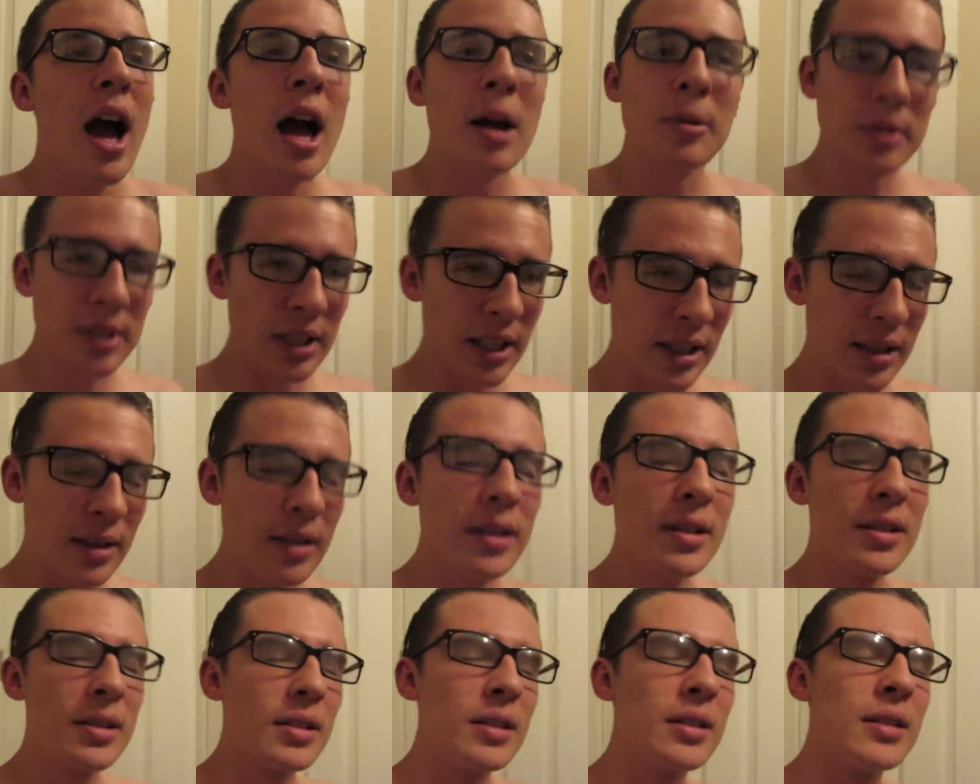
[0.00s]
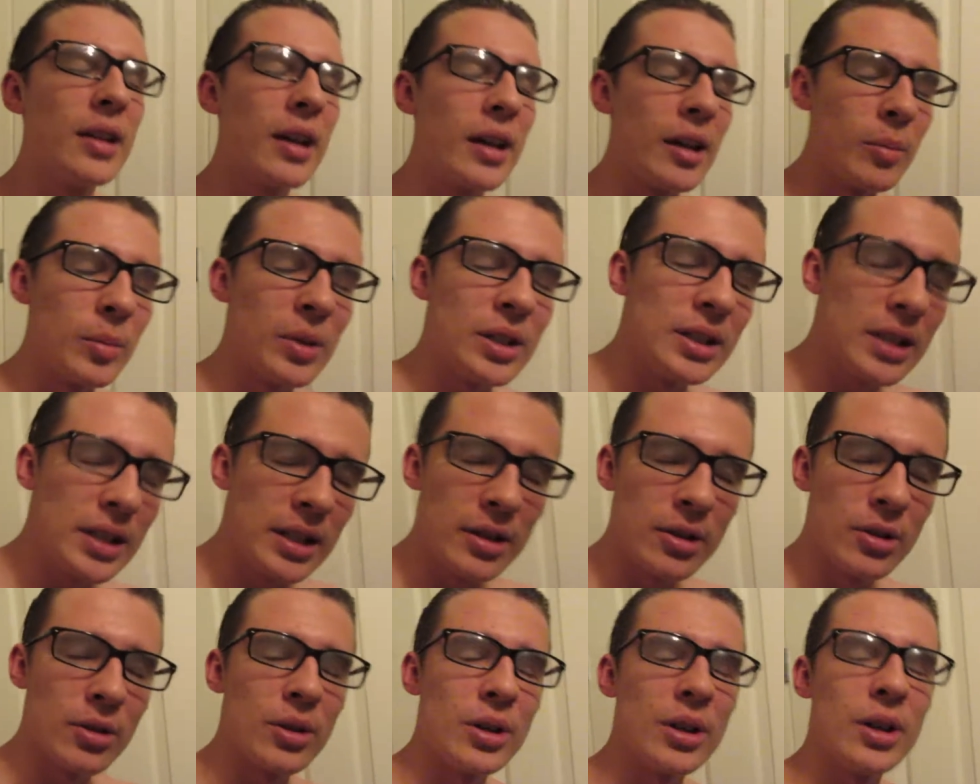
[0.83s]
I'm just going to end this segment
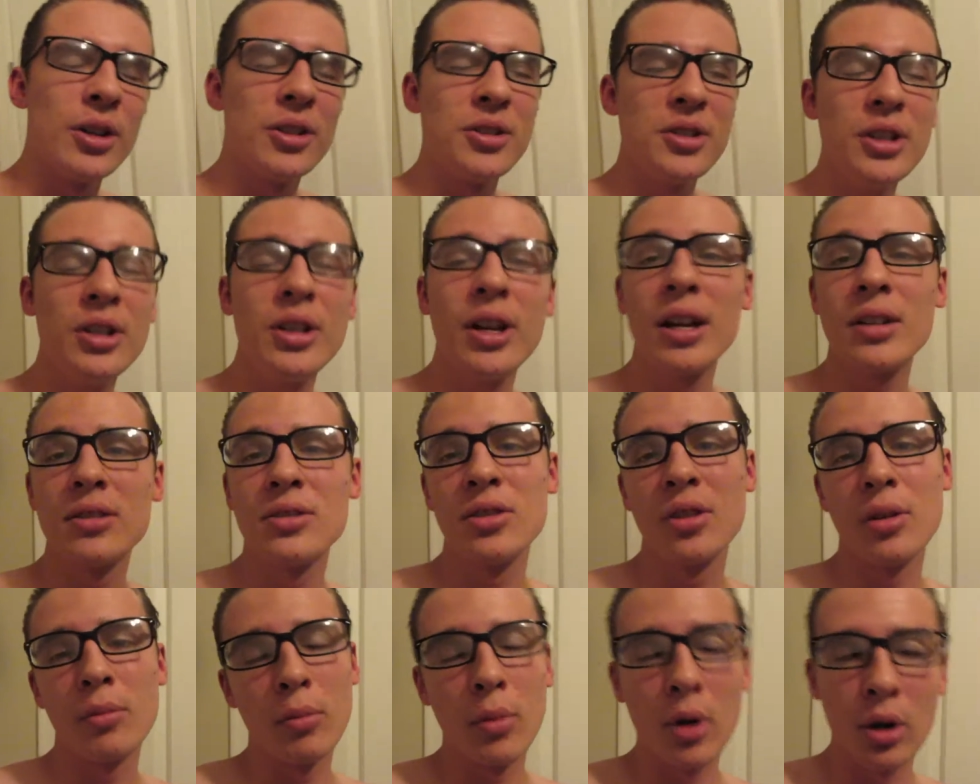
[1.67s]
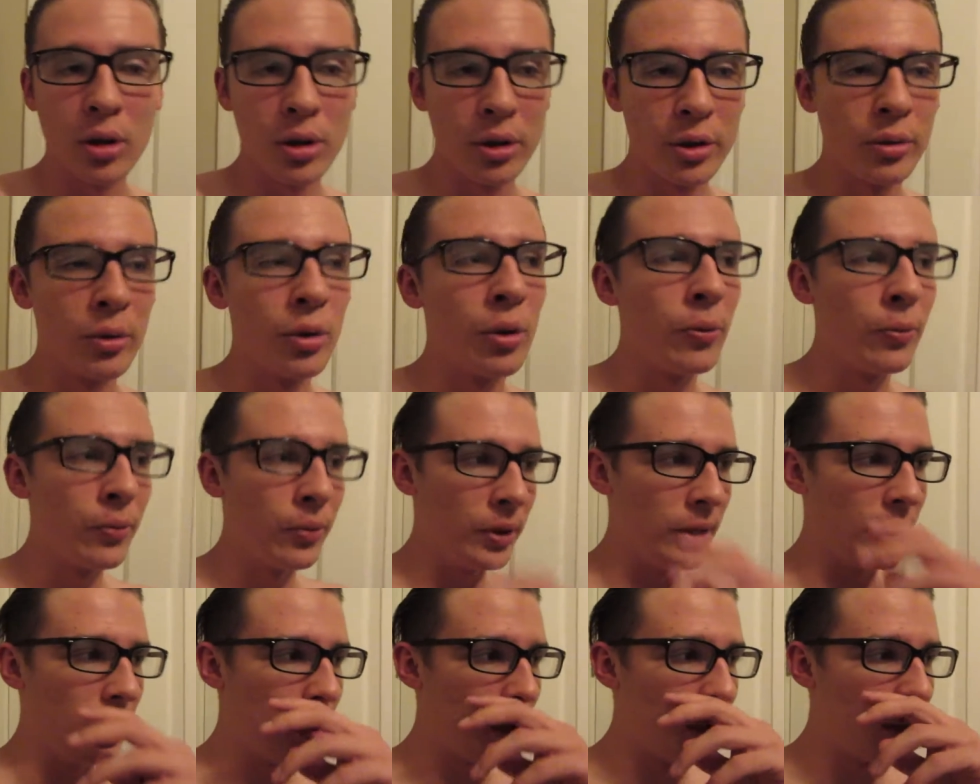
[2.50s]
here, and I'll see you guys tomorrow,
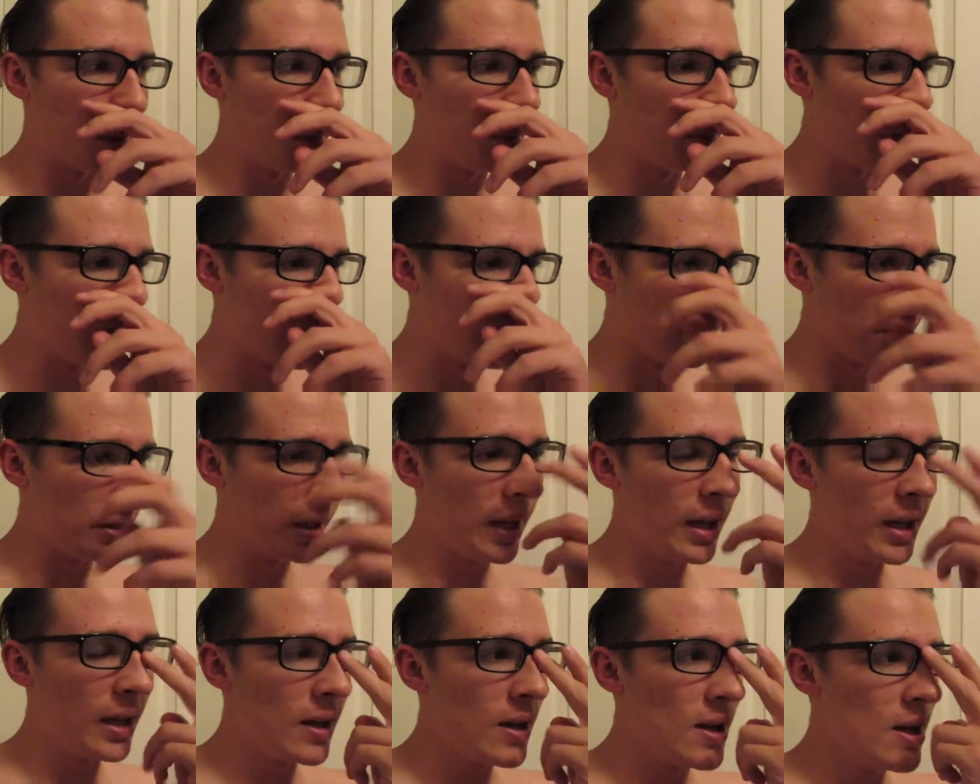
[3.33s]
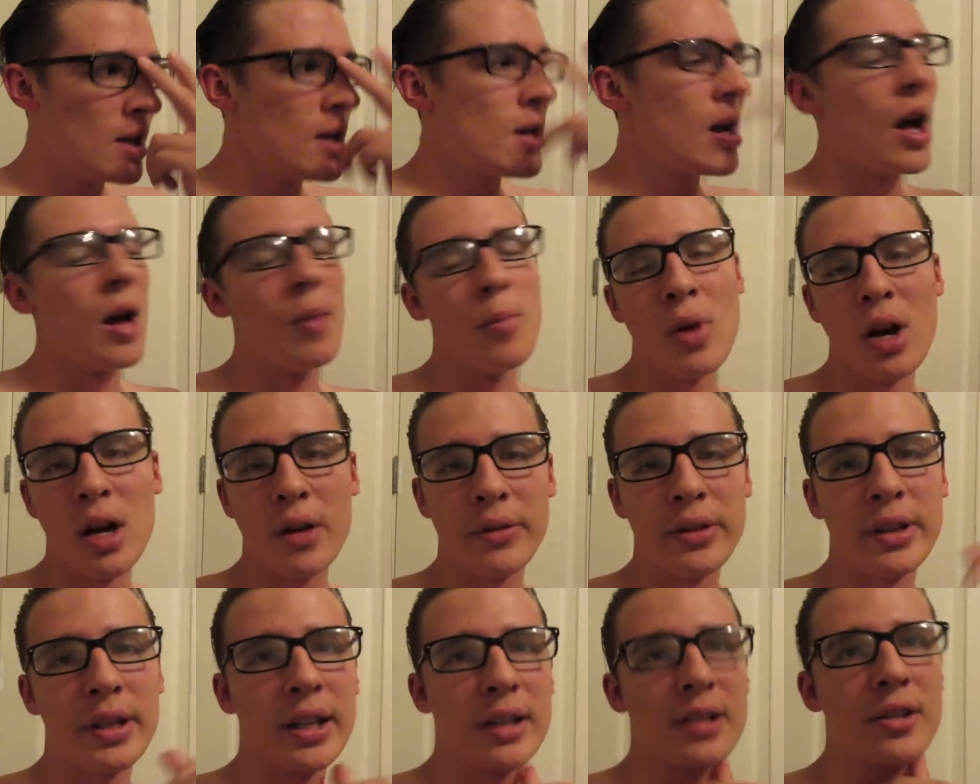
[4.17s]
hopefully on a better day. I'm
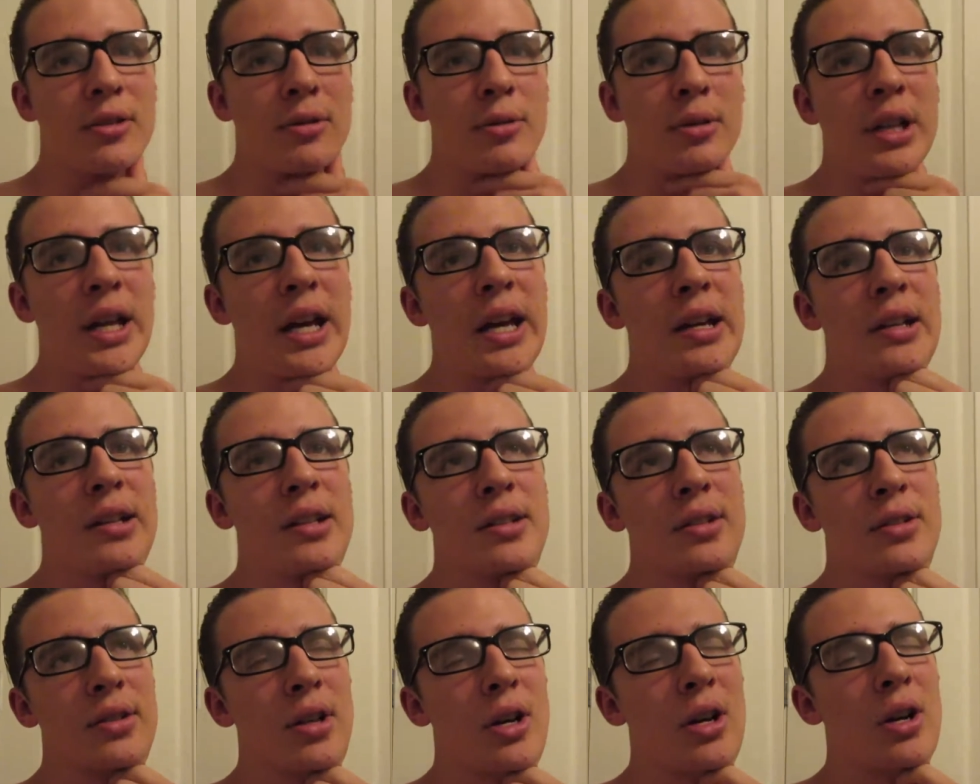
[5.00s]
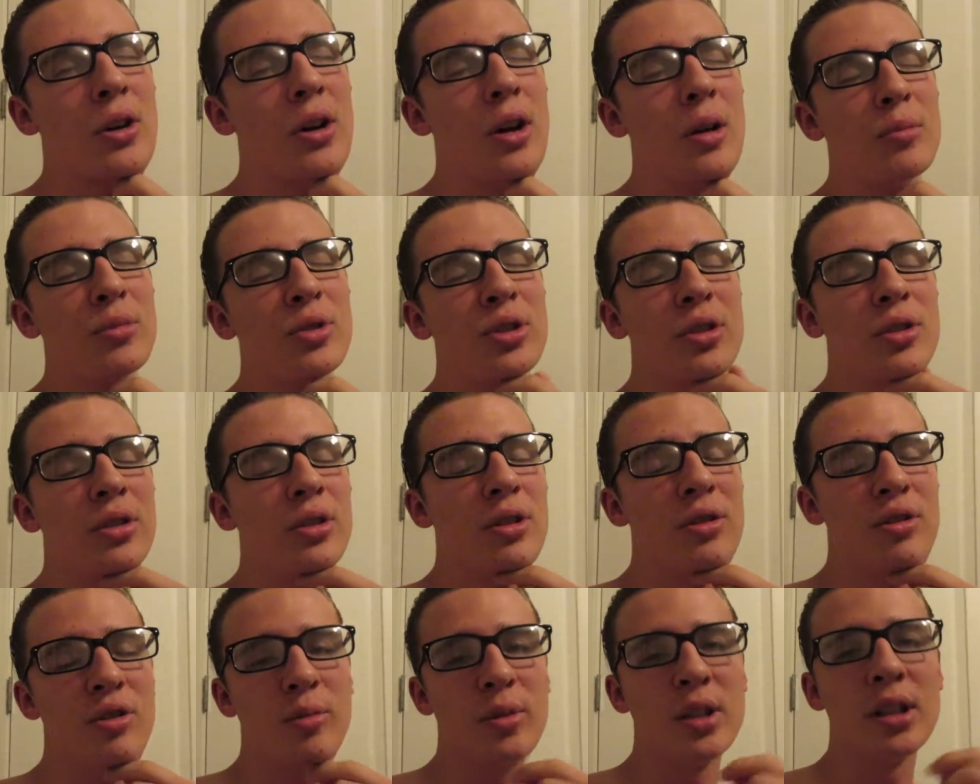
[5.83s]
off the next three days, so I'm sure
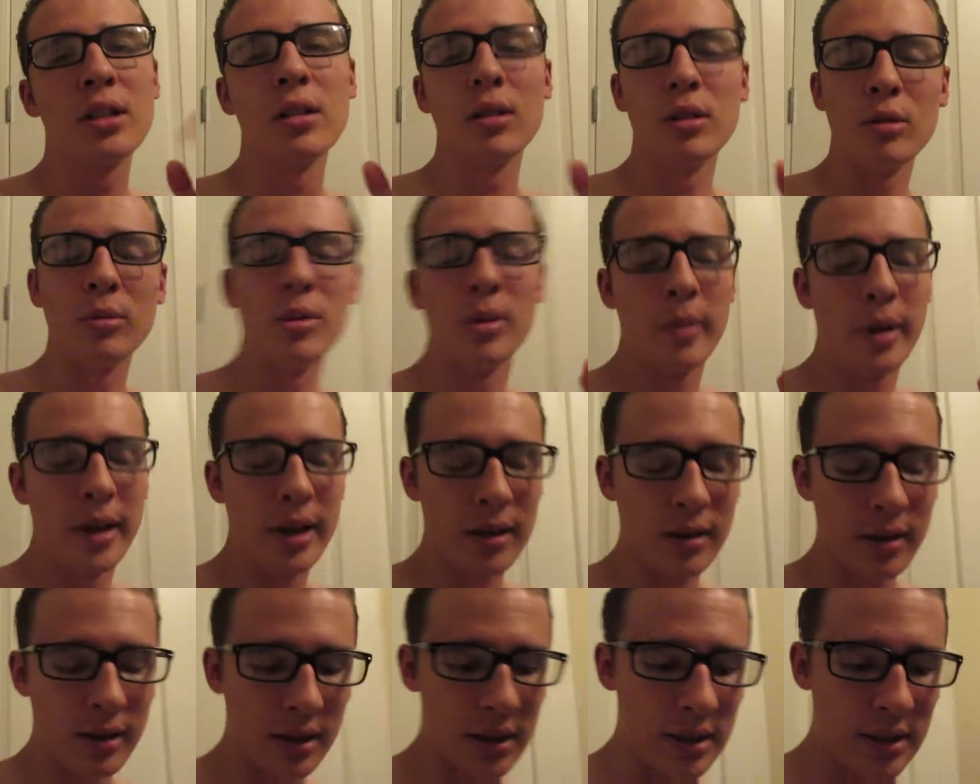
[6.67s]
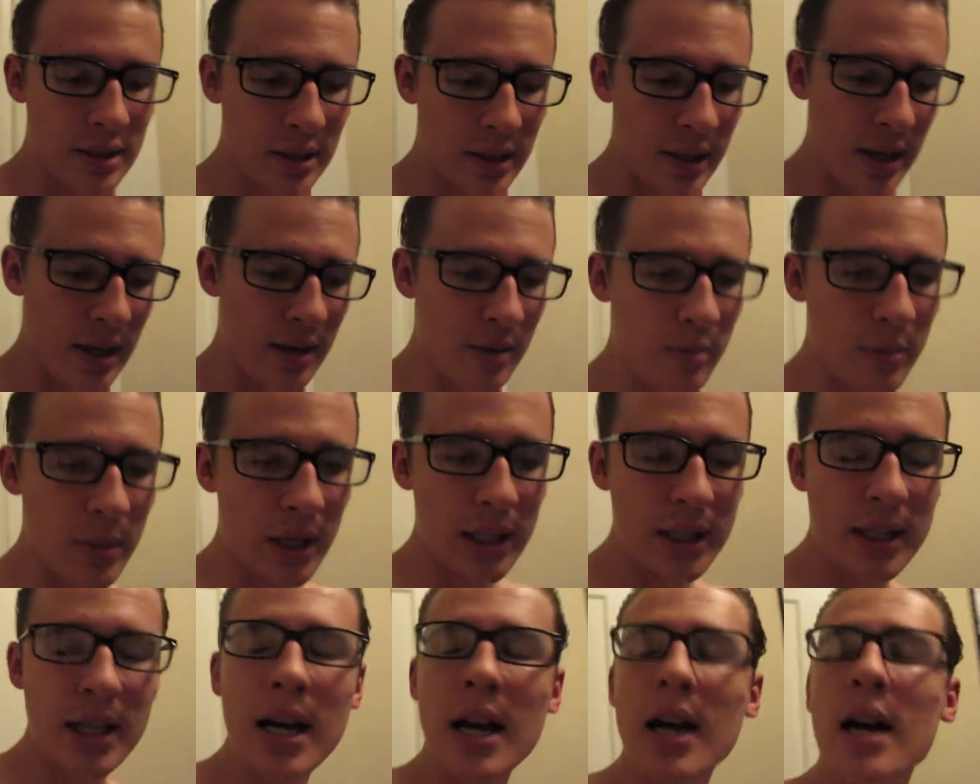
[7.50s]
those will be a little bit better than today,
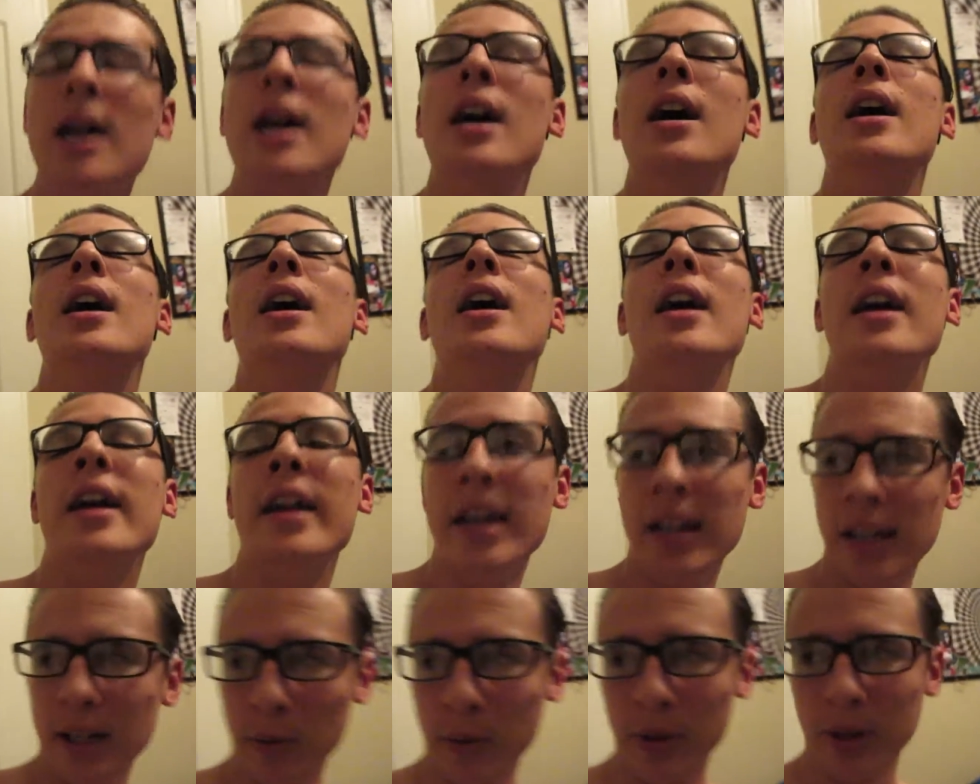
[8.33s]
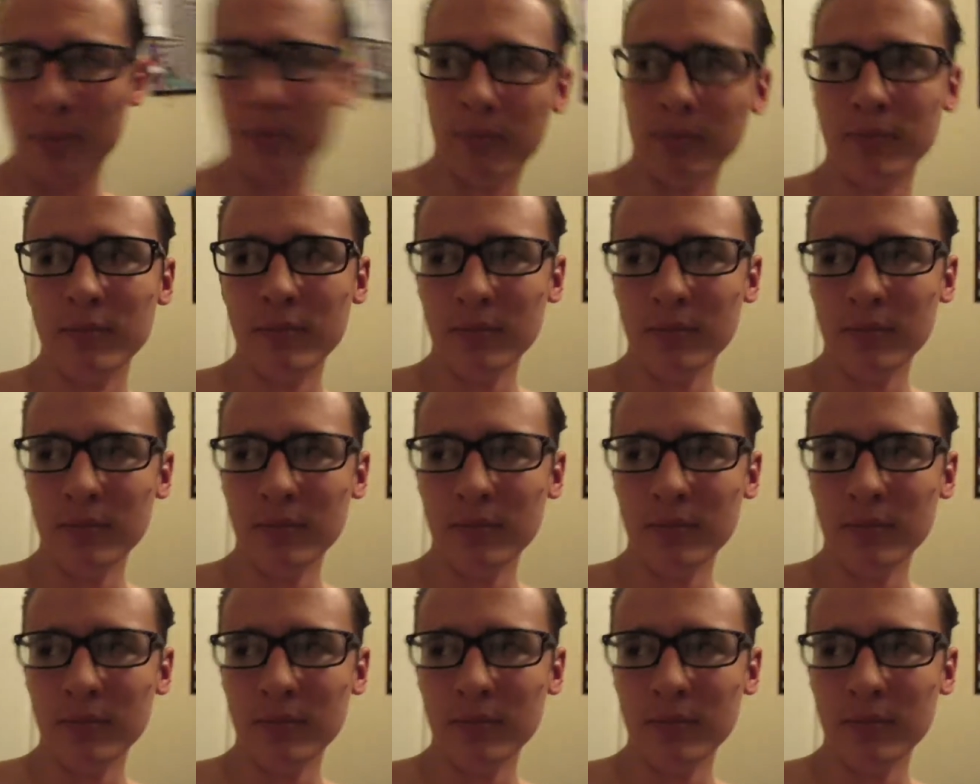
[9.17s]
but anyway.